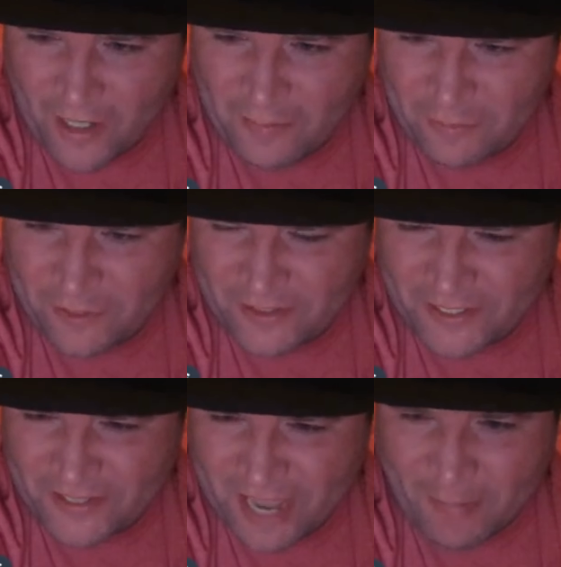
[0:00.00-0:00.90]

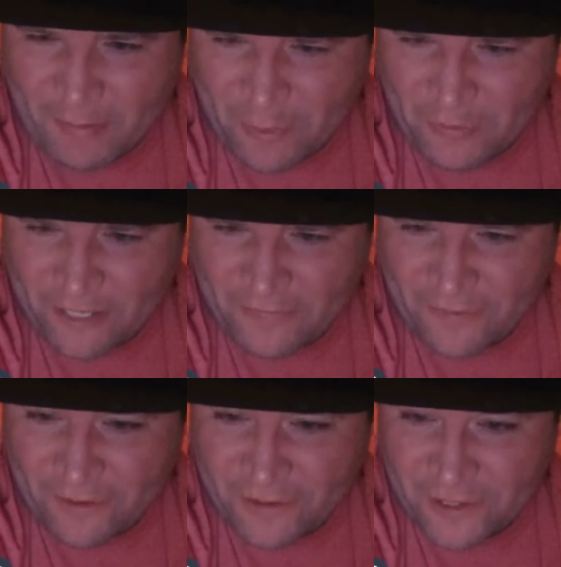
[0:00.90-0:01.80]
blizzies. Happy birthday,
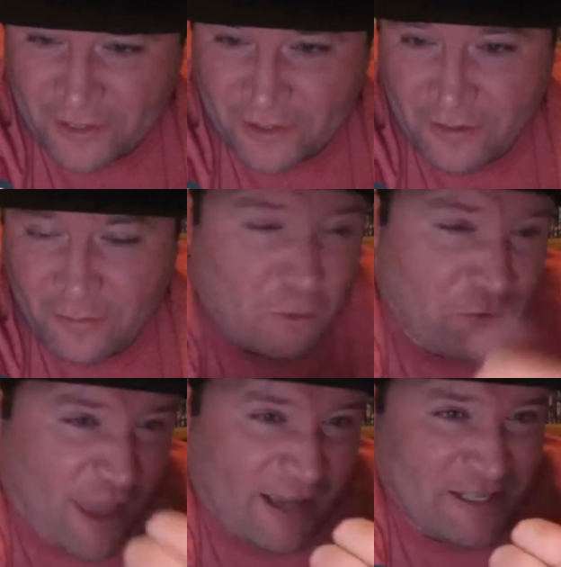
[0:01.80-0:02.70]
Fears. Well,
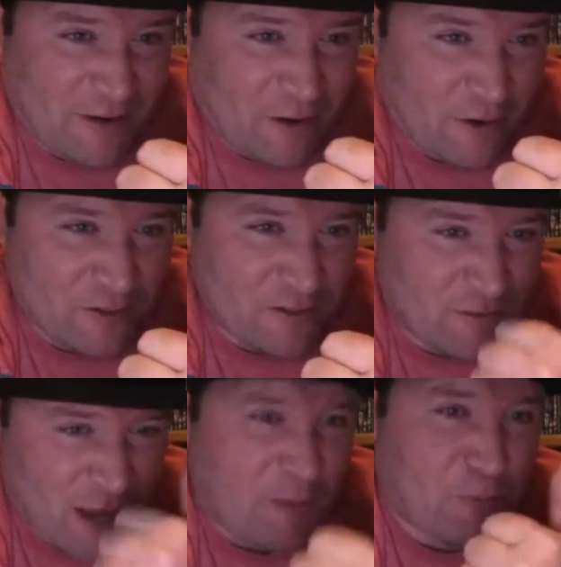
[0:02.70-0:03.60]
thanks, Heroes.
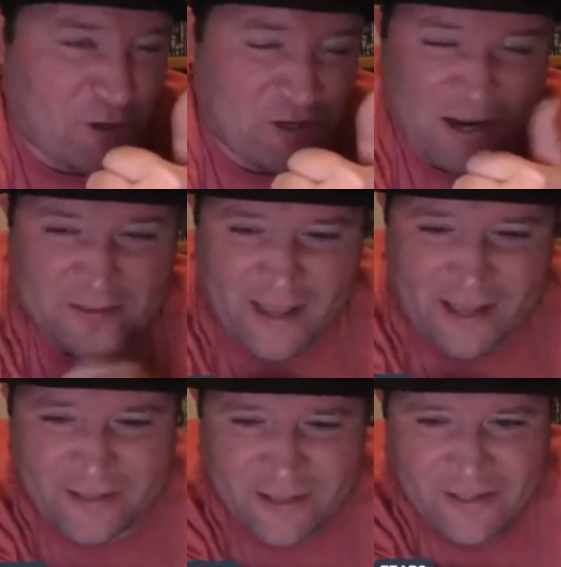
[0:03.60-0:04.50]
I appreciate
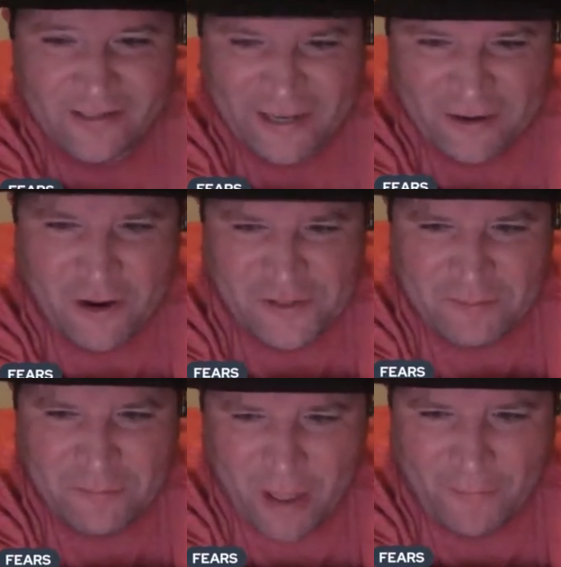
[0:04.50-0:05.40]
that. Heroes,
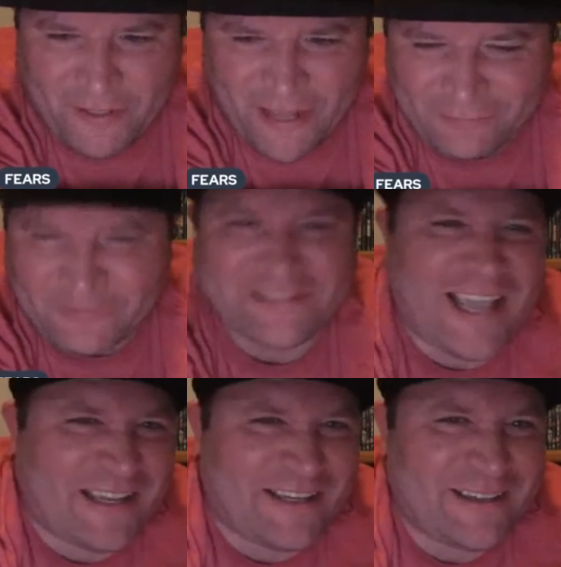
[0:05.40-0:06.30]
I'm probably going to have to
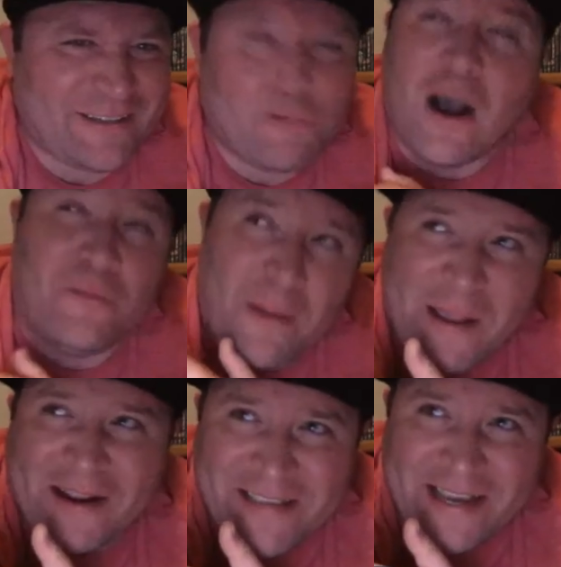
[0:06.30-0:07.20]
take. Well, I'm
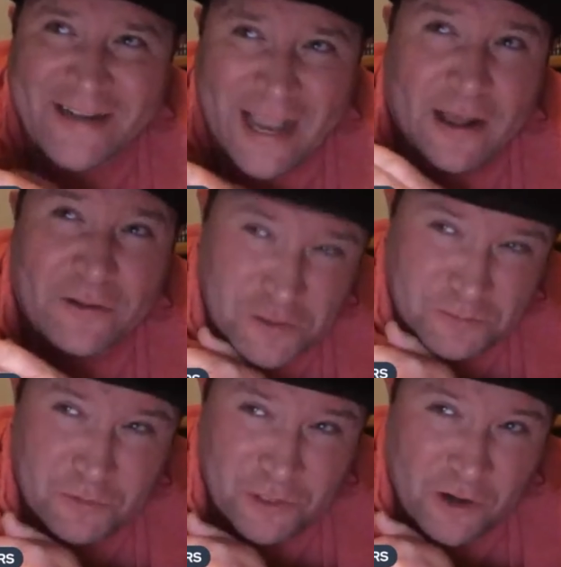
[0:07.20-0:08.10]
not going to take it down. I'll just
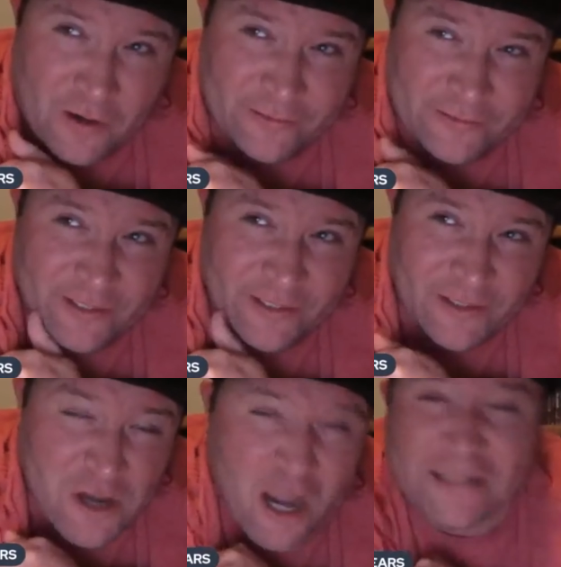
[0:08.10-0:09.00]
put it on
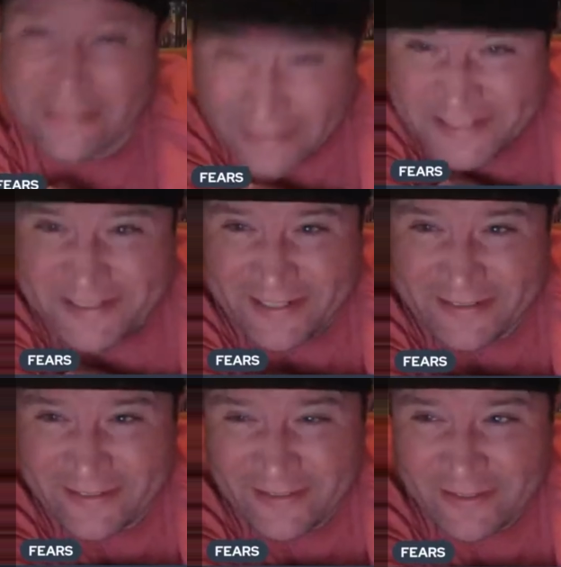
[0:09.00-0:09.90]

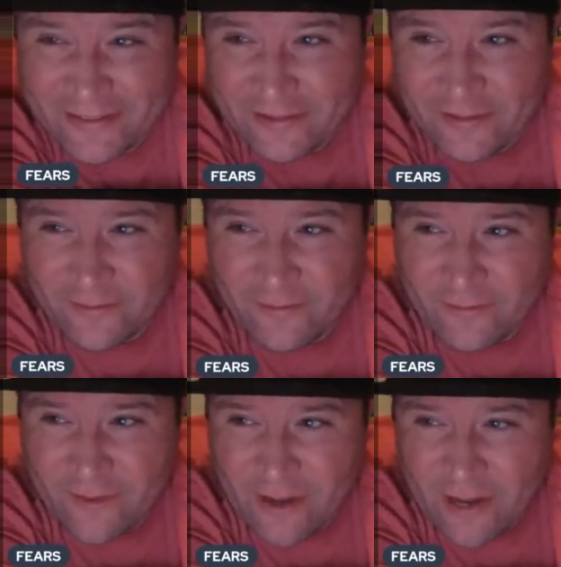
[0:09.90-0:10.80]
unlisted
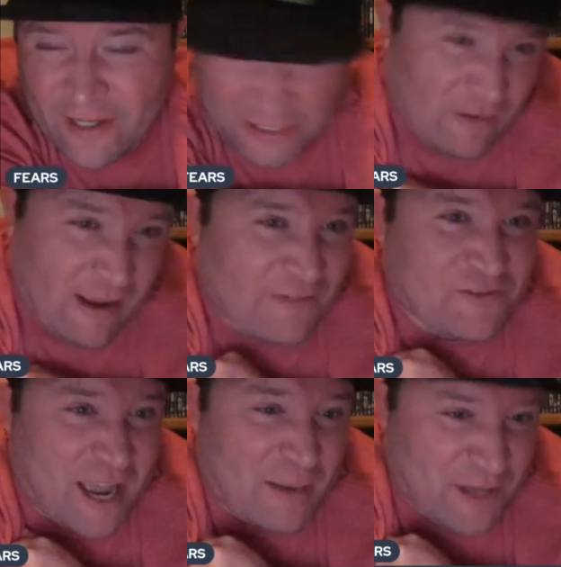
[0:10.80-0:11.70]
until I have
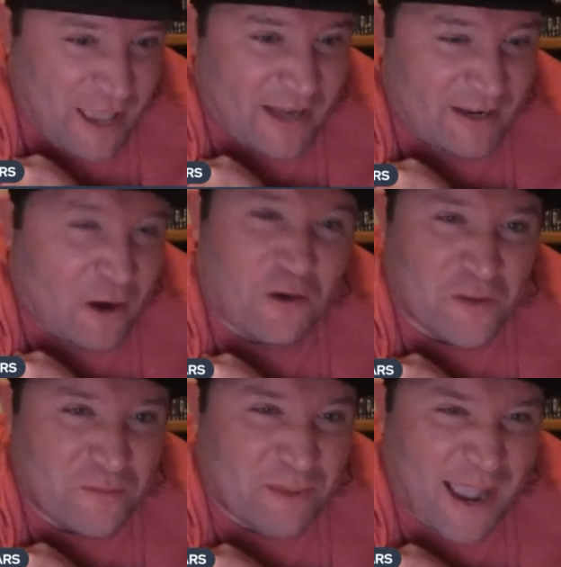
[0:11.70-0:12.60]
time to edit all
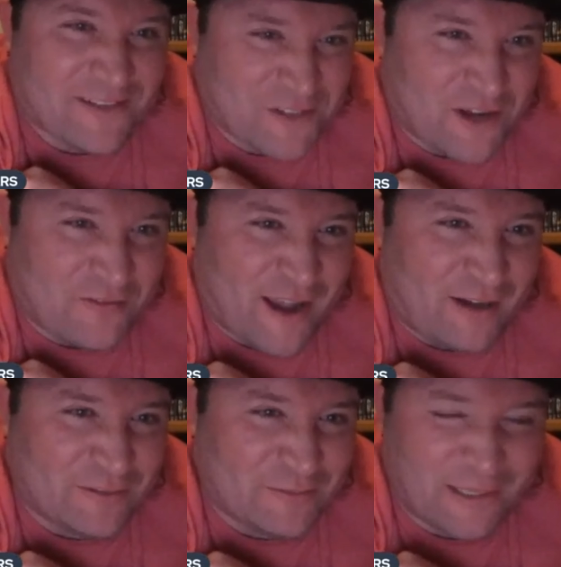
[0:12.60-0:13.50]
the bad stuff
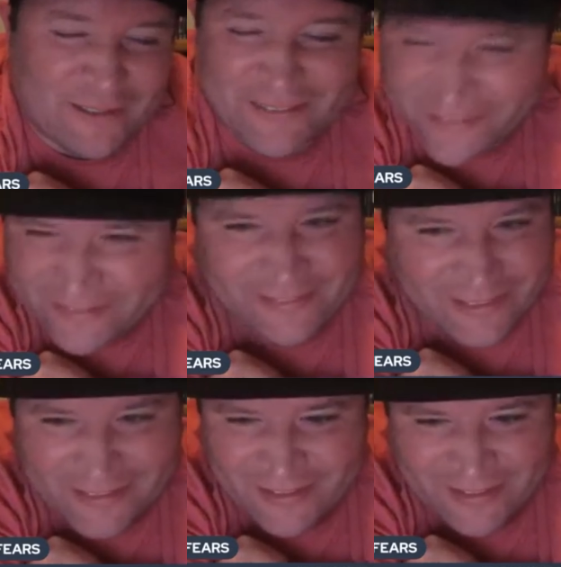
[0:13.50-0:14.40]
out. But,
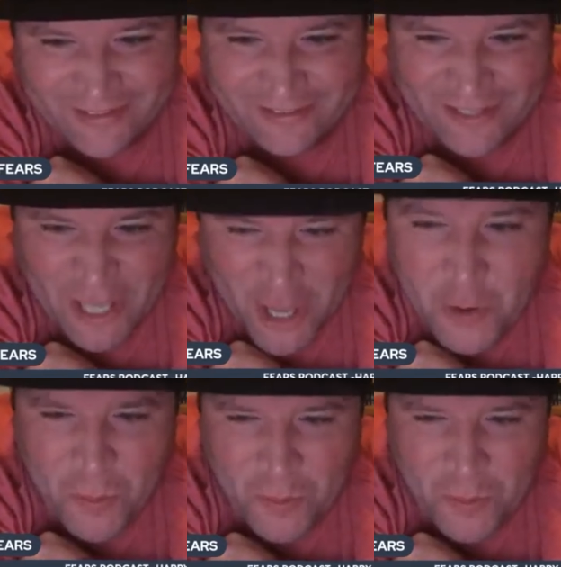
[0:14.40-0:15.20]
ew.